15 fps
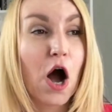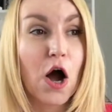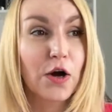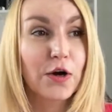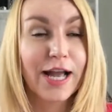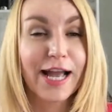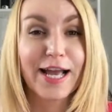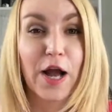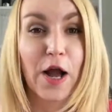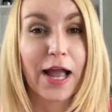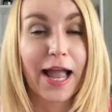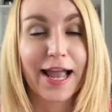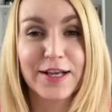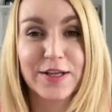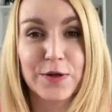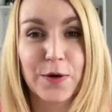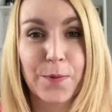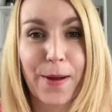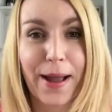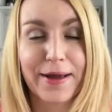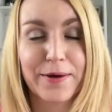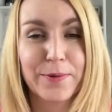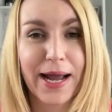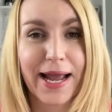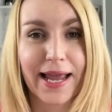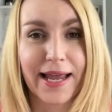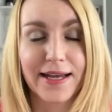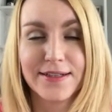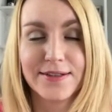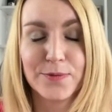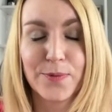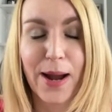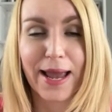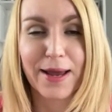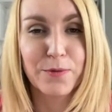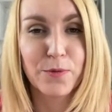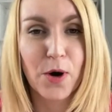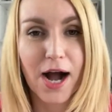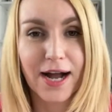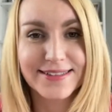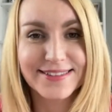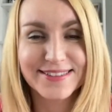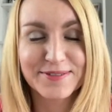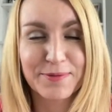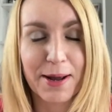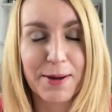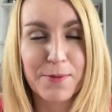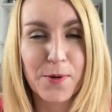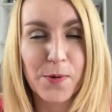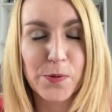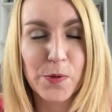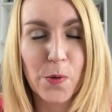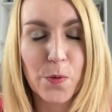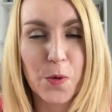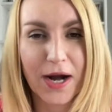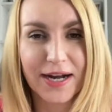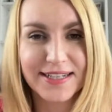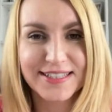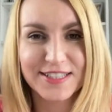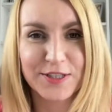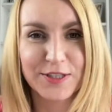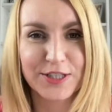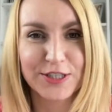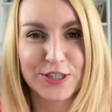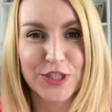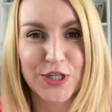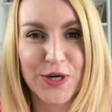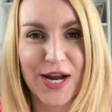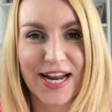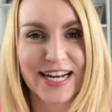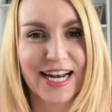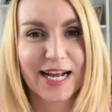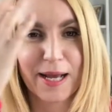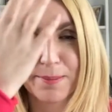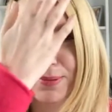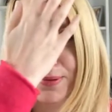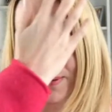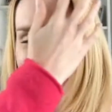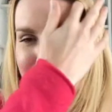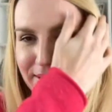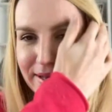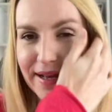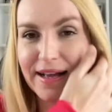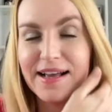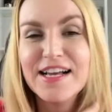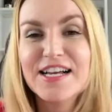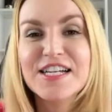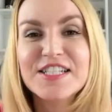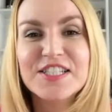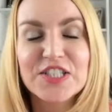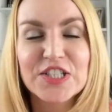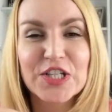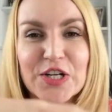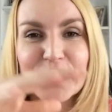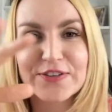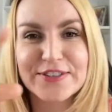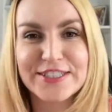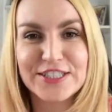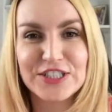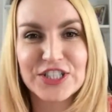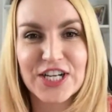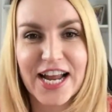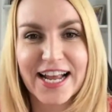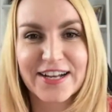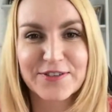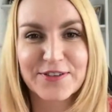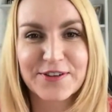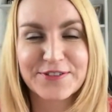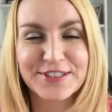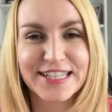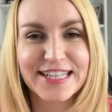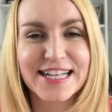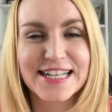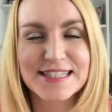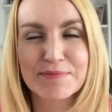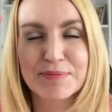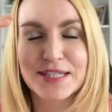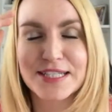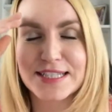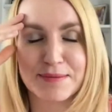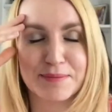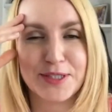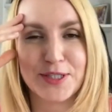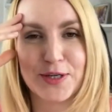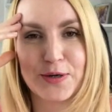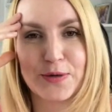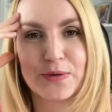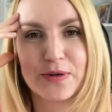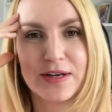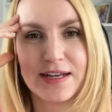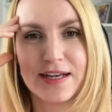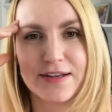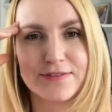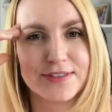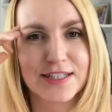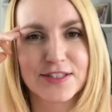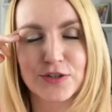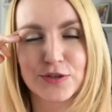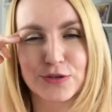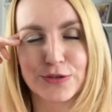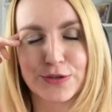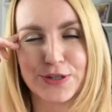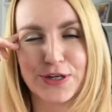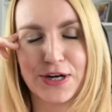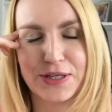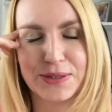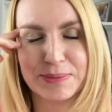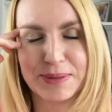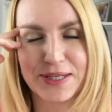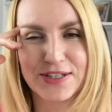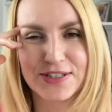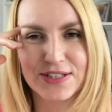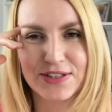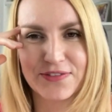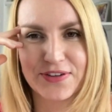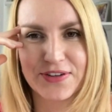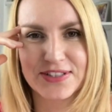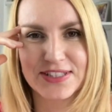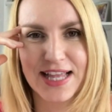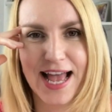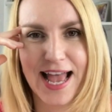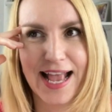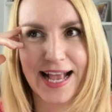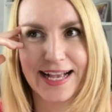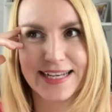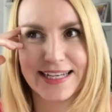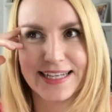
Okay, no, wait, what? What? You're doing like a proper screen check of everything? Please let me know if that's true or not, because it feels like,